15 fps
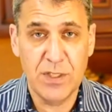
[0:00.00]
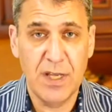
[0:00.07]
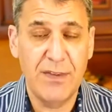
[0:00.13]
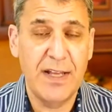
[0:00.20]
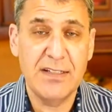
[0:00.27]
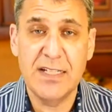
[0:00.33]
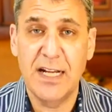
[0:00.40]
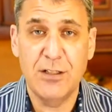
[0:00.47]
And
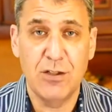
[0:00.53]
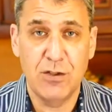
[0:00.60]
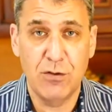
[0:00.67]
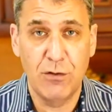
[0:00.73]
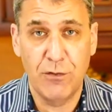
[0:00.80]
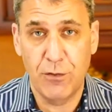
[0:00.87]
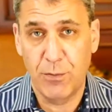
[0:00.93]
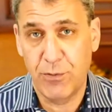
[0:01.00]
that's not just true
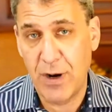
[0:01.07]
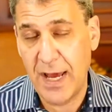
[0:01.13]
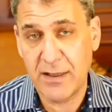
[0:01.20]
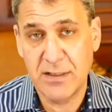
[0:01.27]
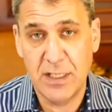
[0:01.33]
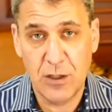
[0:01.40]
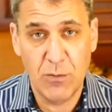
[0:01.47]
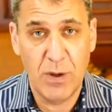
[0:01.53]
for
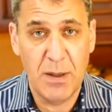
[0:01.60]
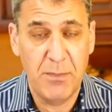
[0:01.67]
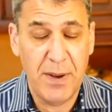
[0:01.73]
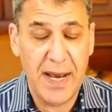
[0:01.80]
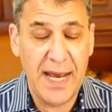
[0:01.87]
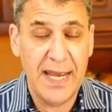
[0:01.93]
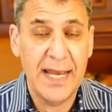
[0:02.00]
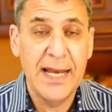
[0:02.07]
products that you might
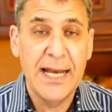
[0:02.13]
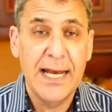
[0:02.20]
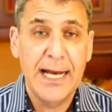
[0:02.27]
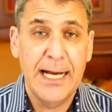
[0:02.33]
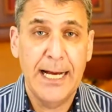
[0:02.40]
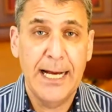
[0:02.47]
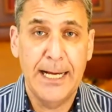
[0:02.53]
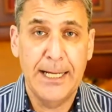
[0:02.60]
buy
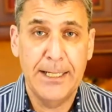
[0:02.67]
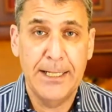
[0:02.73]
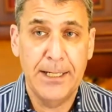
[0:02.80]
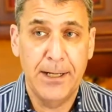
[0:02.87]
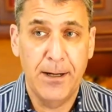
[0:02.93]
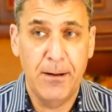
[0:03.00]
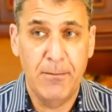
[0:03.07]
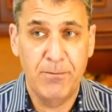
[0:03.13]
on
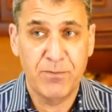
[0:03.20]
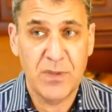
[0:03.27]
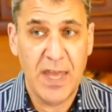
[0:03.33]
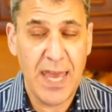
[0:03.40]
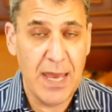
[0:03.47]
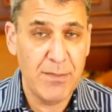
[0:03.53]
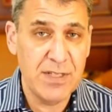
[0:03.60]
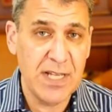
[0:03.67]
um,
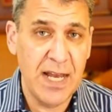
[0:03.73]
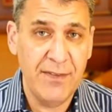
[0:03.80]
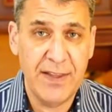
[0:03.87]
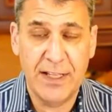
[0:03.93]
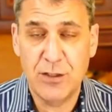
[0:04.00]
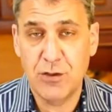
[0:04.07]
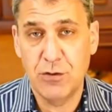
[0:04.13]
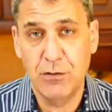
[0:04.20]
Amazon.
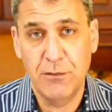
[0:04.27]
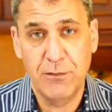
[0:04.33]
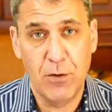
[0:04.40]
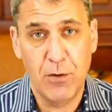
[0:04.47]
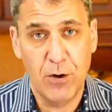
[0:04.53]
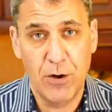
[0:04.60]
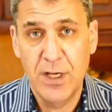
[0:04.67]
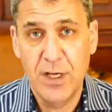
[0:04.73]
That's true
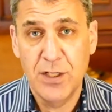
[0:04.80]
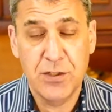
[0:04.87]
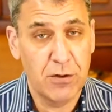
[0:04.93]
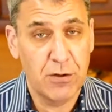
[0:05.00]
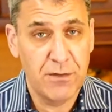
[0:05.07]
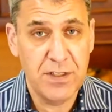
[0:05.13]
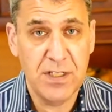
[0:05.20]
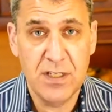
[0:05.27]
for
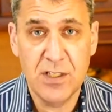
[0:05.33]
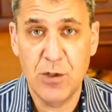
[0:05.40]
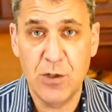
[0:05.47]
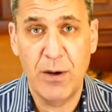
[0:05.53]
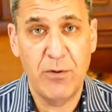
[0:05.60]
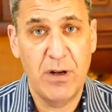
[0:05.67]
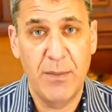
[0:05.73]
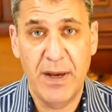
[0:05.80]
services you
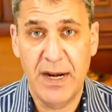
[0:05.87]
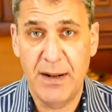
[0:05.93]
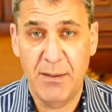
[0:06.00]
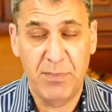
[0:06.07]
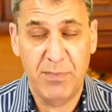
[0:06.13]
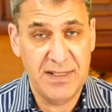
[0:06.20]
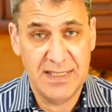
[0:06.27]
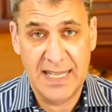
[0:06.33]
might read about on
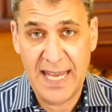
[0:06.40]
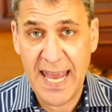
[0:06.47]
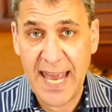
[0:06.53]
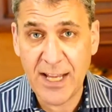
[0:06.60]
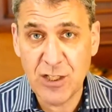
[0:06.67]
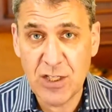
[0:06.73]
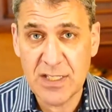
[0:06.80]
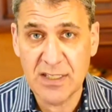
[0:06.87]
a place like
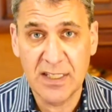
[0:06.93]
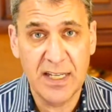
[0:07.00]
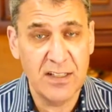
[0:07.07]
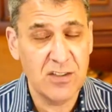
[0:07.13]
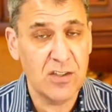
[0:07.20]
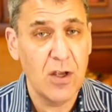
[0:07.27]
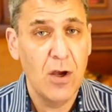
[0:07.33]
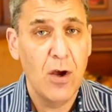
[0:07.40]
Angie's
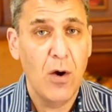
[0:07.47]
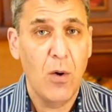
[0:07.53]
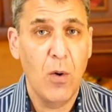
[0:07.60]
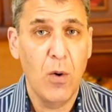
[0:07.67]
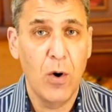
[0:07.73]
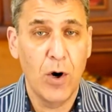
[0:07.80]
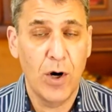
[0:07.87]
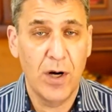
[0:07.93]
List
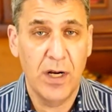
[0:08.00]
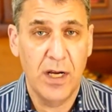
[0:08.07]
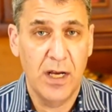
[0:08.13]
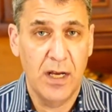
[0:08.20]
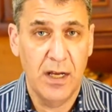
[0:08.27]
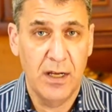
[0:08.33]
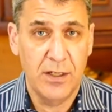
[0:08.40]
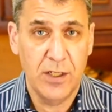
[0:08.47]
or
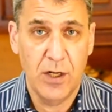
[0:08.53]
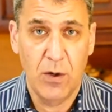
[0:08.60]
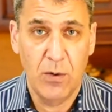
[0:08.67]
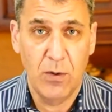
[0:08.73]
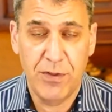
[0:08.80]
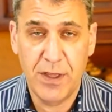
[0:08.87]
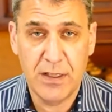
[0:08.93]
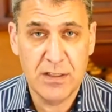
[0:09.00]
uh, you
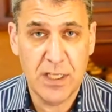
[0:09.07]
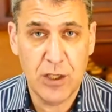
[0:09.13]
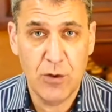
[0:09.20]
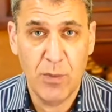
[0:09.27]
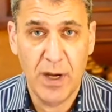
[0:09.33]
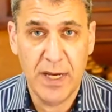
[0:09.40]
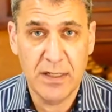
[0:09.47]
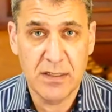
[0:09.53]
know things that you
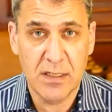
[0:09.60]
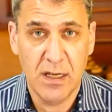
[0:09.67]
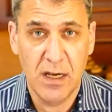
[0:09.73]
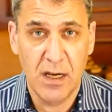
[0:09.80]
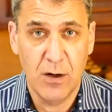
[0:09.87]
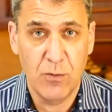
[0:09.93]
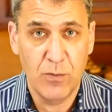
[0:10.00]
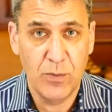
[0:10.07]
might
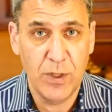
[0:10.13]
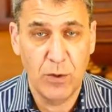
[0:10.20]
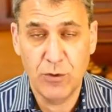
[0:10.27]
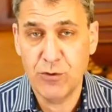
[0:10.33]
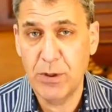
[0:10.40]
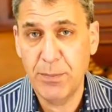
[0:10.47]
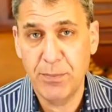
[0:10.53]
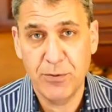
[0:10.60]
uh, you know
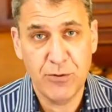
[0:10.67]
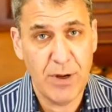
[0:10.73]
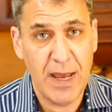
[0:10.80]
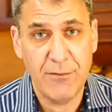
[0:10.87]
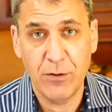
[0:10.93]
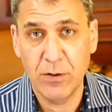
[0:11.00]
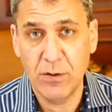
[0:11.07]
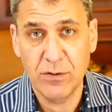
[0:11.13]
trip
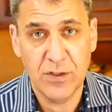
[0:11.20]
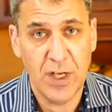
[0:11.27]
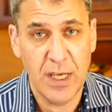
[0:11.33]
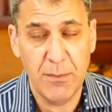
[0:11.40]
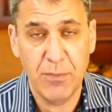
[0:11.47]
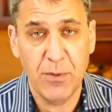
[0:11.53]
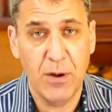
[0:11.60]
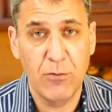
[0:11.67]
travel
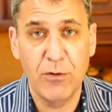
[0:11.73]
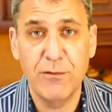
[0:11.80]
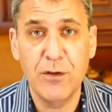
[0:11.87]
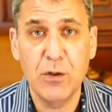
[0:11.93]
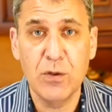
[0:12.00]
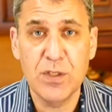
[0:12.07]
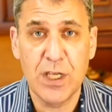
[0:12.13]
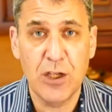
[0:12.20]
type
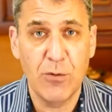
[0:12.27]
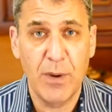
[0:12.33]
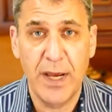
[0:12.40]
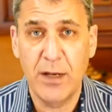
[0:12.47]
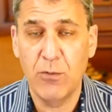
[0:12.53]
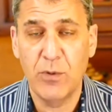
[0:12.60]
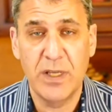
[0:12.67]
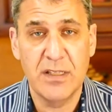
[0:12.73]
reviews that you
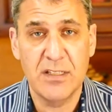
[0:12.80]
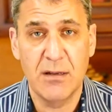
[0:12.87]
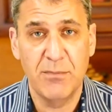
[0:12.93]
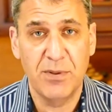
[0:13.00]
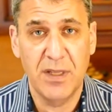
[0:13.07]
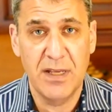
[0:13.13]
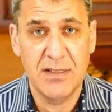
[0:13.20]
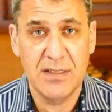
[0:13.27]
might read
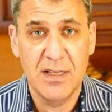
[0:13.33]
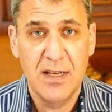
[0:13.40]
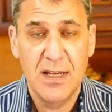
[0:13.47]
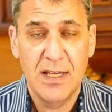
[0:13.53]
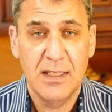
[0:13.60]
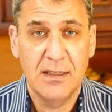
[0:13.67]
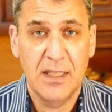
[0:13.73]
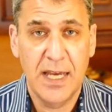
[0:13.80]
someplace
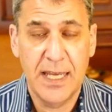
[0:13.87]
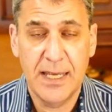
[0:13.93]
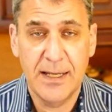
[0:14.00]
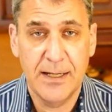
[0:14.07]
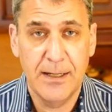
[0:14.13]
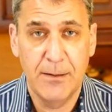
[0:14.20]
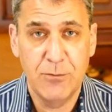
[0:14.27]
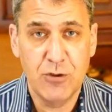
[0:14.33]

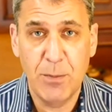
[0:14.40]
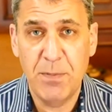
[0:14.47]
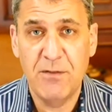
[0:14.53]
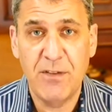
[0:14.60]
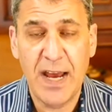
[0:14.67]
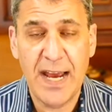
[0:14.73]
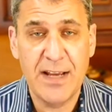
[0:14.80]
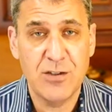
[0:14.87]
like um,
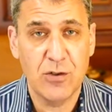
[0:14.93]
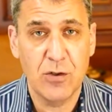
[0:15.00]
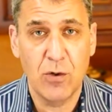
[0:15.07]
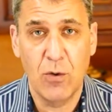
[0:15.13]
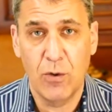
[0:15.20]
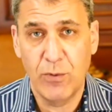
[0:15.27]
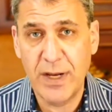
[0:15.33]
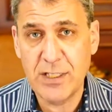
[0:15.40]

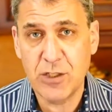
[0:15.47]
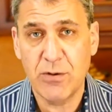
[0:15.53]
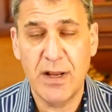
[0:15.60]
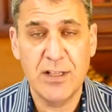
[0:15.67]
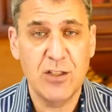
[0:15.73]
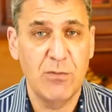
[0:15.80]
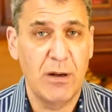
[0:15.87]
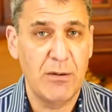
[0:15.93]
TripAdvisor or
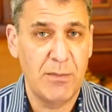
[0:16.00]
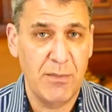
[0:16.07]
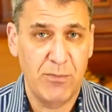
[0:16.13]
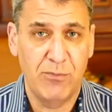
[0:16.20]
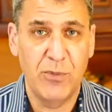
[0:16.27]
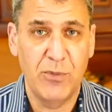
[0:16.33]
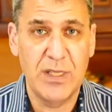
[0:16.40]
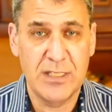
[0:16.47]
restaurants you might
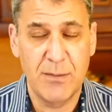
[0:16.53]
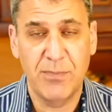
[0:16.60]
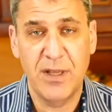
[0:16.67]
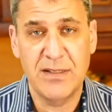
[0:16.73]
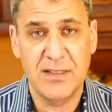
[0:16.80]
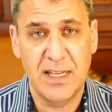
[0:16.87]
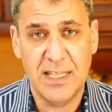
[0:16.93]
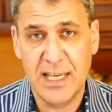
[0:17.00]
read
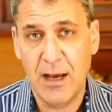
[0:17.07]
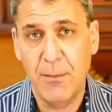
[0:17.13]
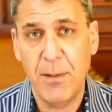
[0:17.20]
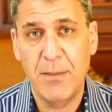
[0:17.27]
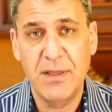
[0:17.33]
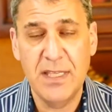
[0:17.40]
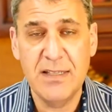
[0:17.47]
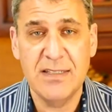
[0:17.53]
someplace like Yelp. I
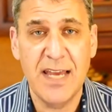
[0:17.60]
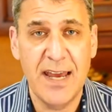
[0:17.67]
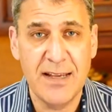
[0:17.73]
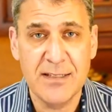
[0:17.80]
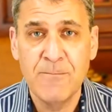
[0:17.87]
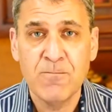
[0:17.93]
mean these days